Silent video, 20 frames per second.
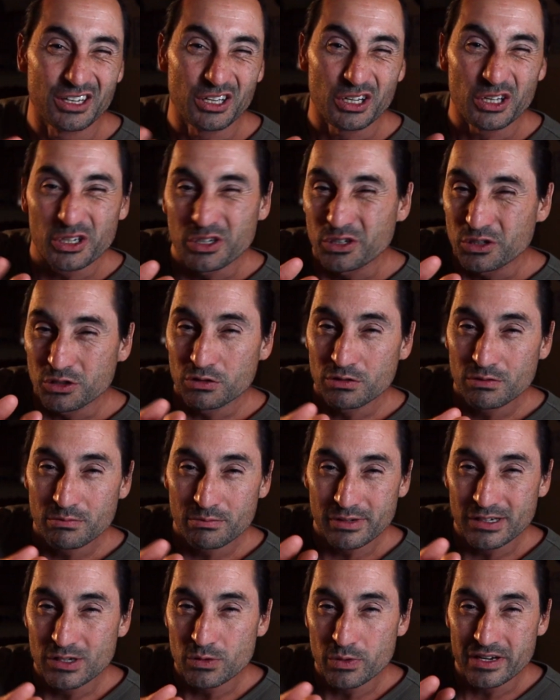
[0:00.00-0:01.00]
glue
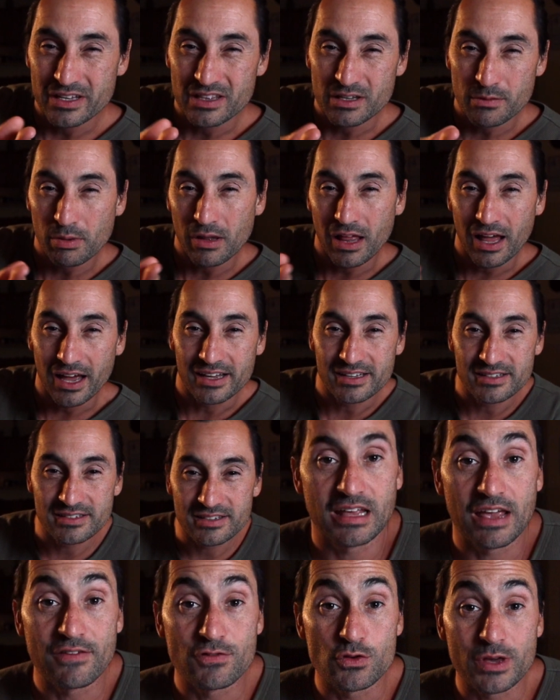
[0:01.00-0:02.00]
between the
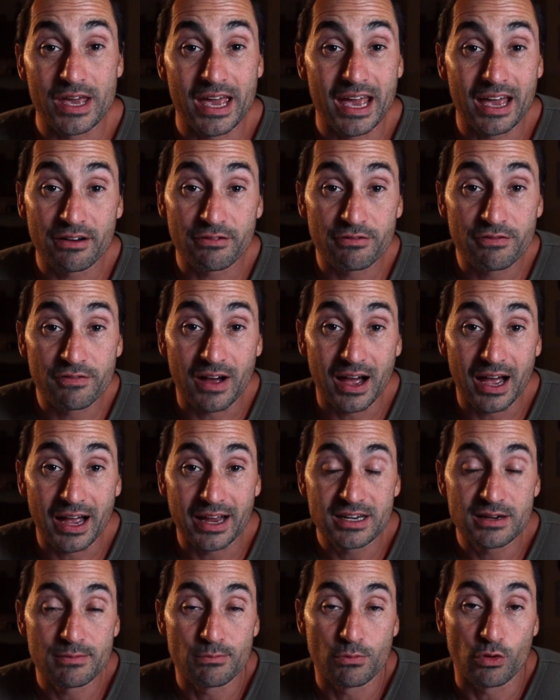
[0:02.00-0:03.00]
plies. If you can't
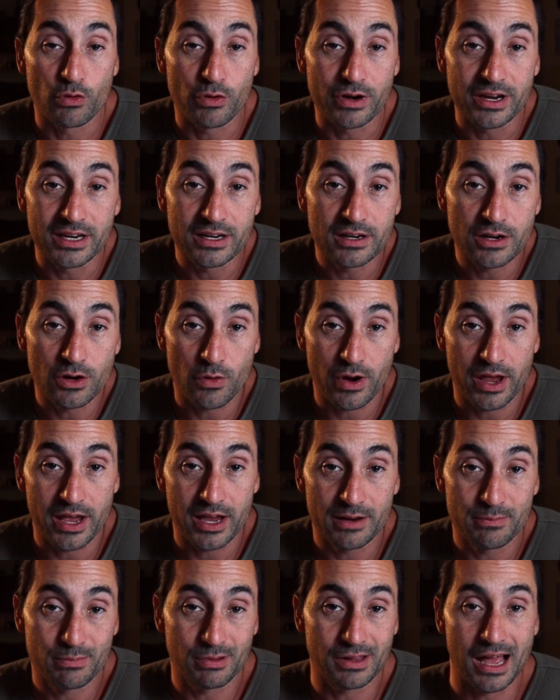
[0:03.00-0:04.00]
find marine
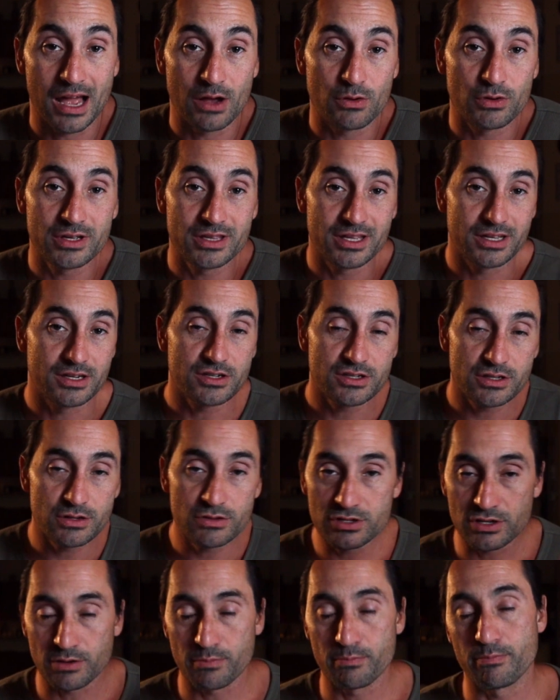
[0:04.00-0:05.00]
grade plywood, then just
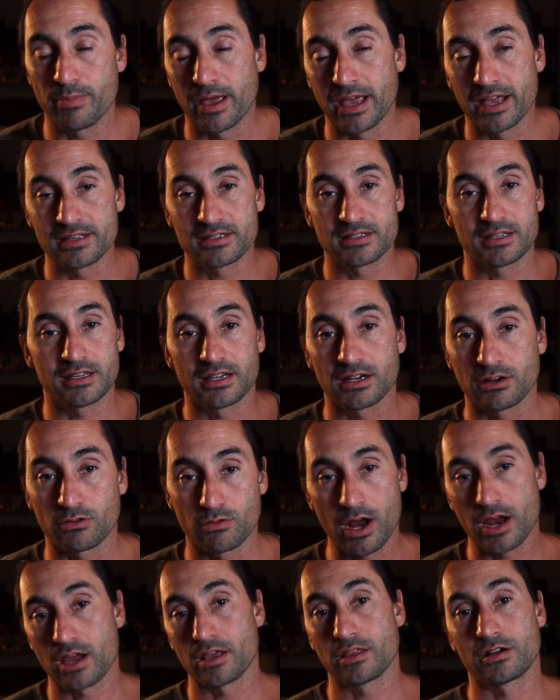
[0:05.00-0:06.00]
use your basic
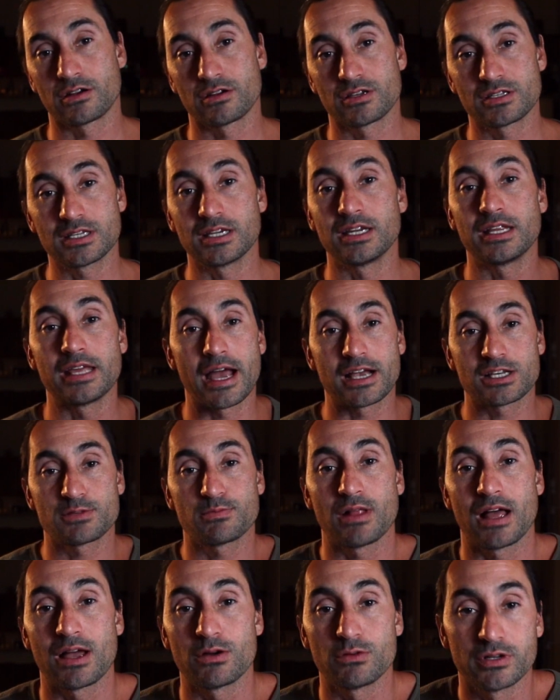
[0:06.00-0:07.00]
regular CDX
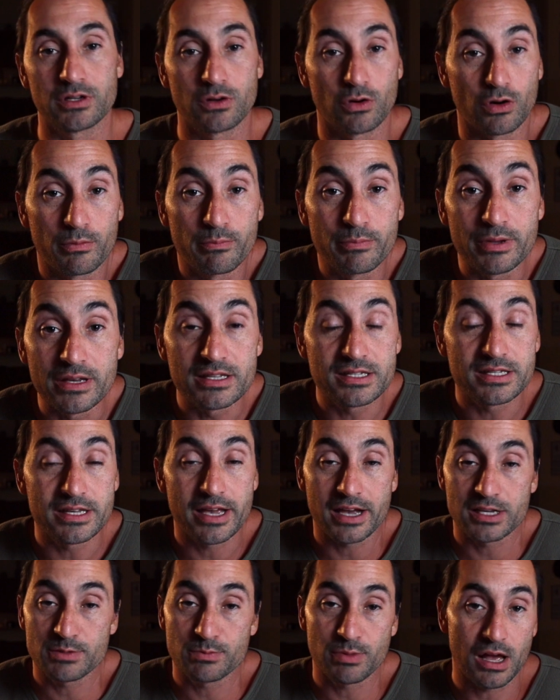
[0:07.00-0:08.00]
plywood or
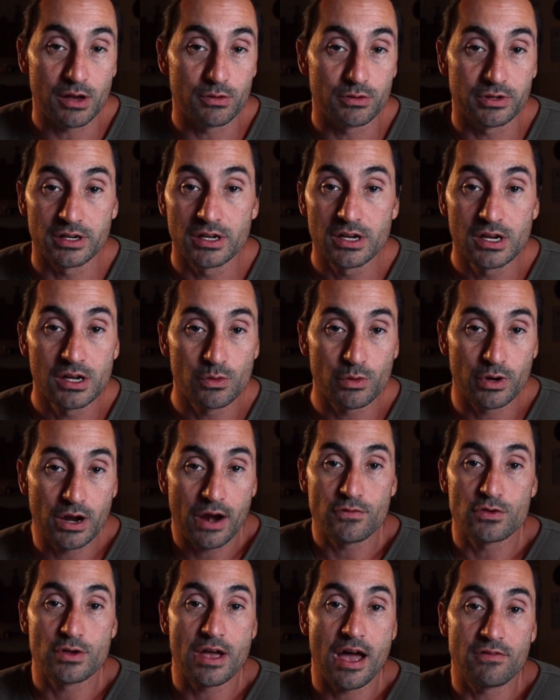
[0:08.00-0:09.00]
BCX plywood,
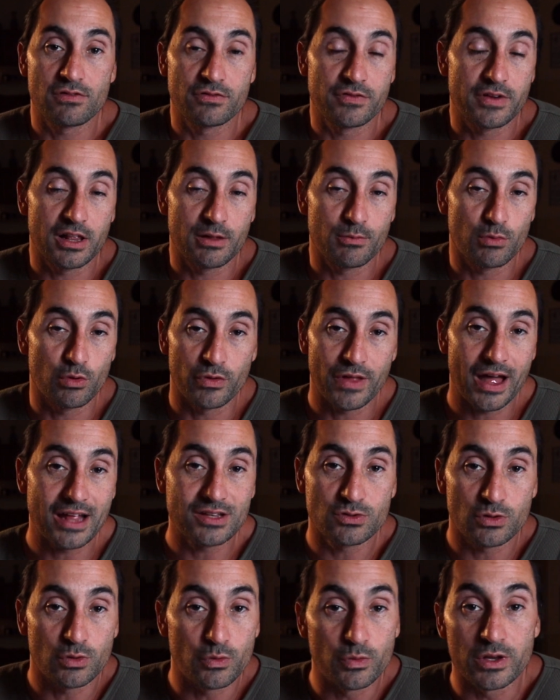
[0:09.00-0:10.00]
whatever you have available.
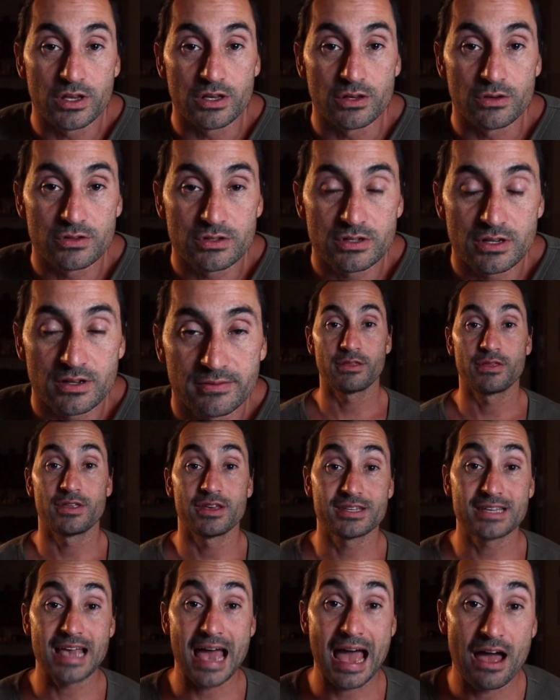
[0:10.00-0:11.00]
That's what we used.
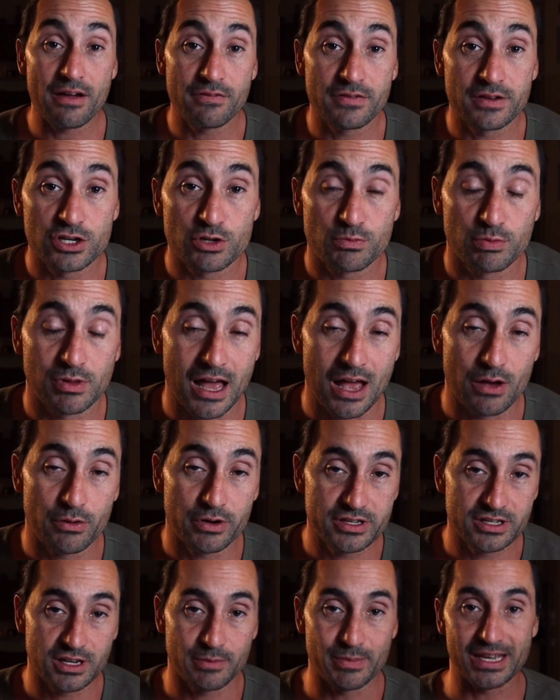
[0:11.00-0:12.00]
This 1/2-inch
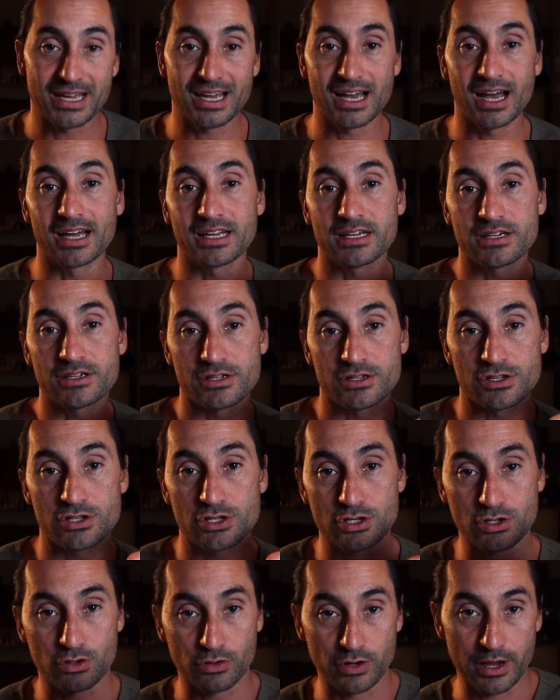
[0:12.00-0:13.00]
plywood is going to be cut into
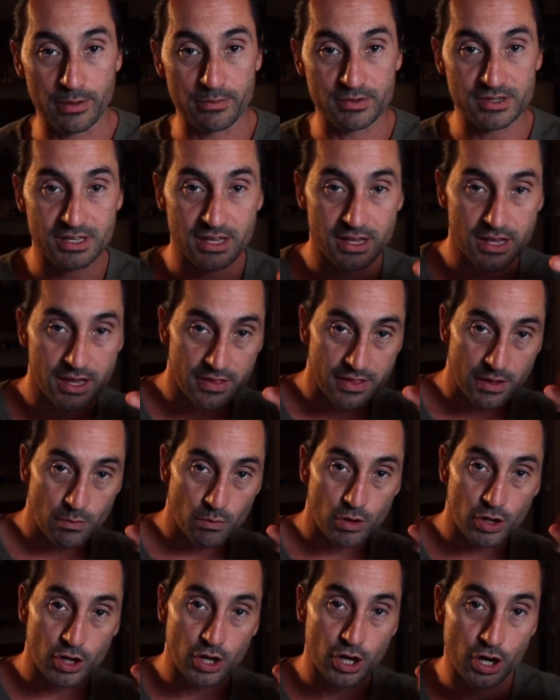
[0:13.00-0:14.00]
strips that
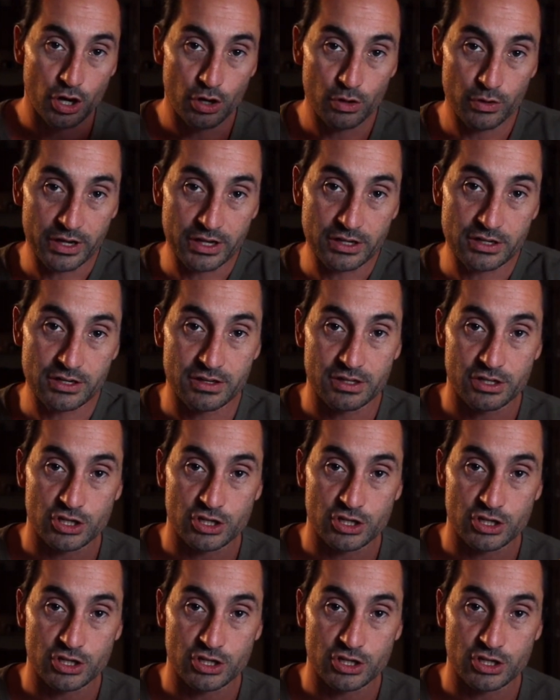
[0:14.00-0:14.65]
will go into the